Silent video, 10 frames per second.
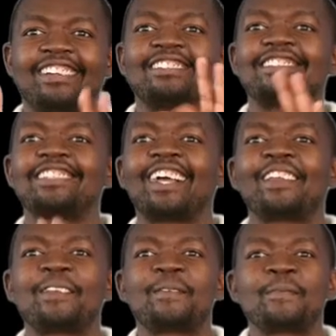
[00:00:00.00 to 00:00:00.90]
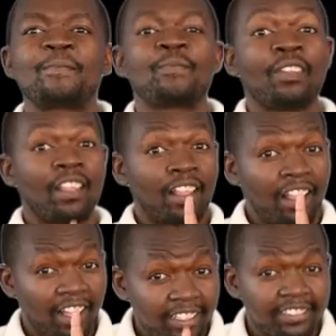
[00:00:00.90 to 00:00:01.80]
I still say, we
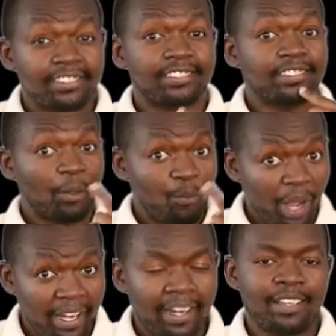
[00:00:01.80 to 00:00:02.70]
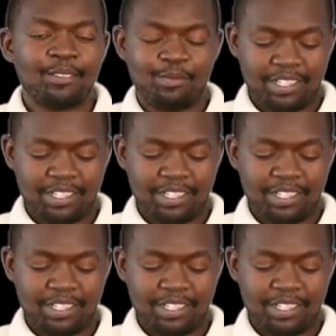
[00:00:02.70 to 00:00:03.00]
shall add on more points